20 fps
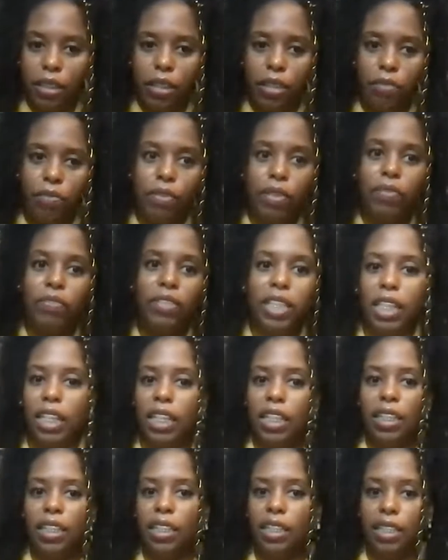
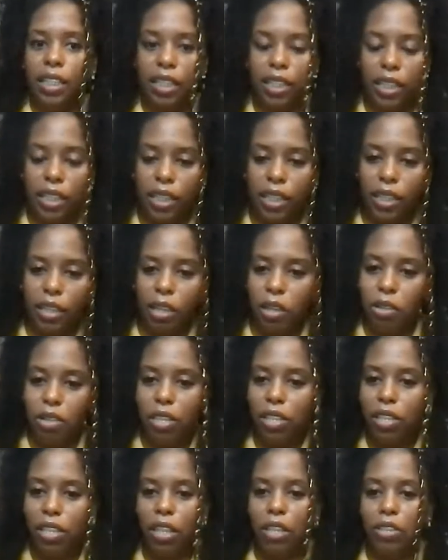15 or
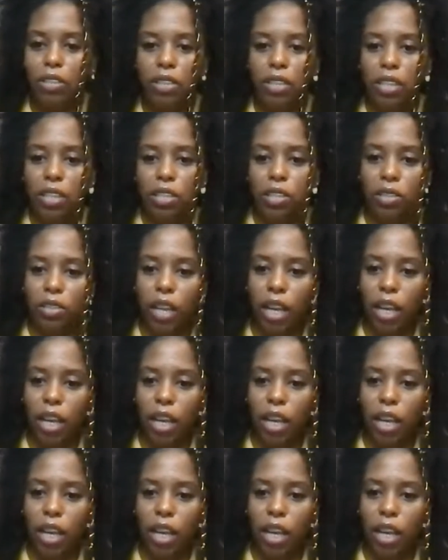so since you